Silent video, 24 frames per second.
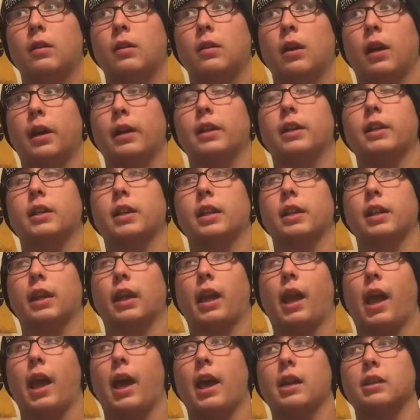I didn't get a
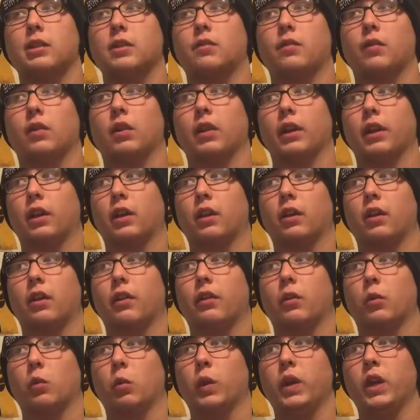cast for like
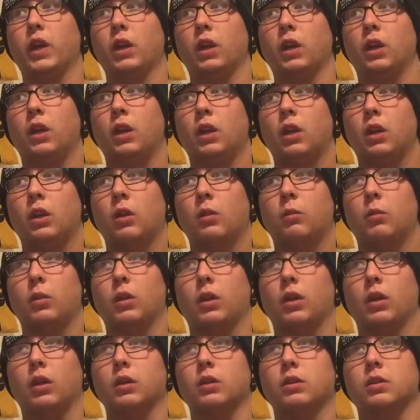another week
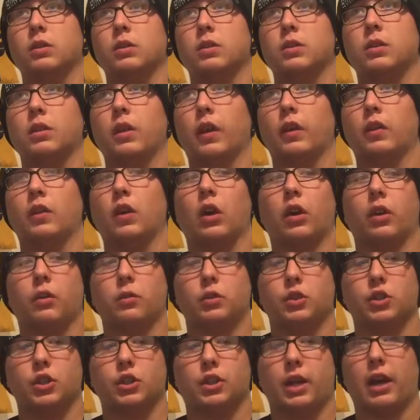because they thought it
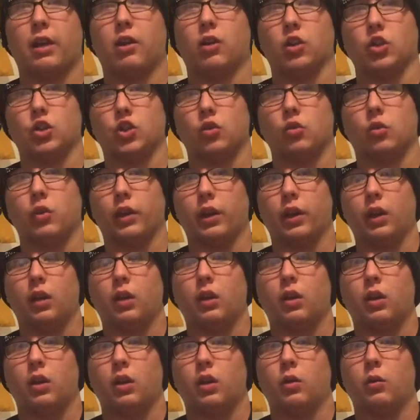was just out of joint
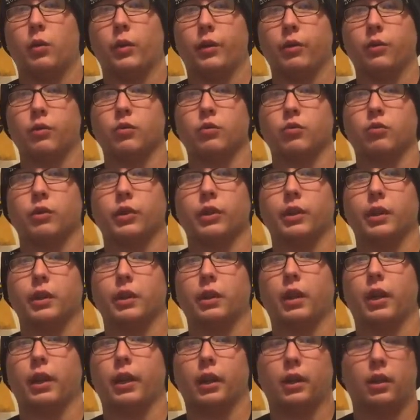when it was really
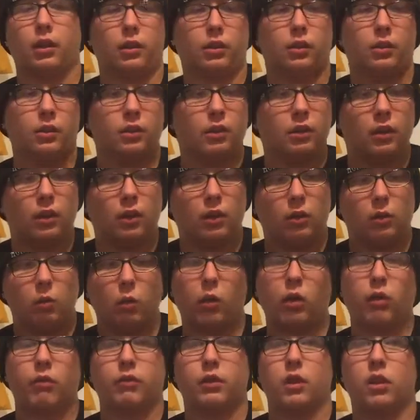like
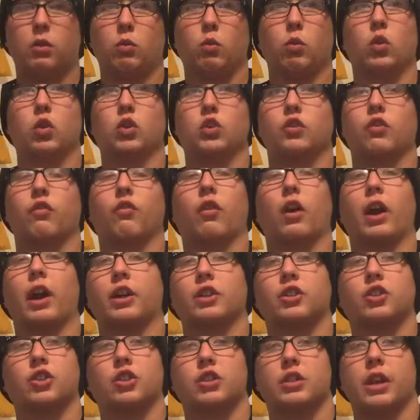one of the worst
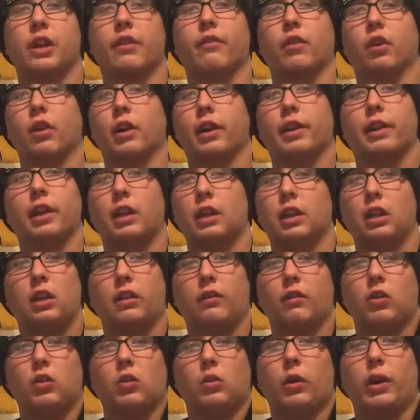fractures ever. And I didn't
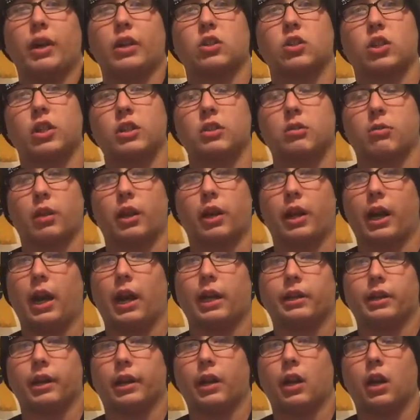even do x-rays when I
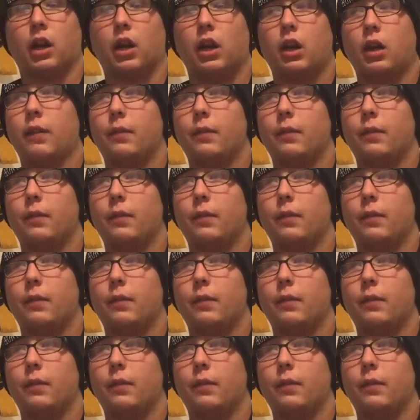got there.